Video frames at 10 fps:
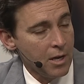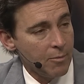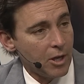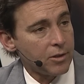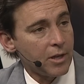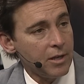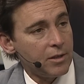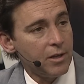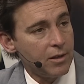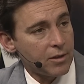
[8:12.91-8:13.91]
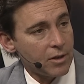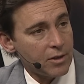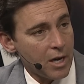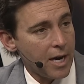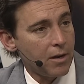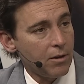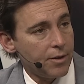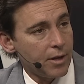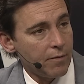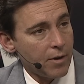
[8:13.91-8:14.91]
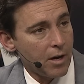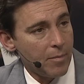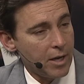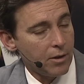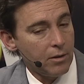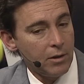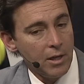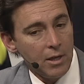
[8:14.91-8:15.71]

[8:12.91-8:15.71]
because they see the societal, the environmental,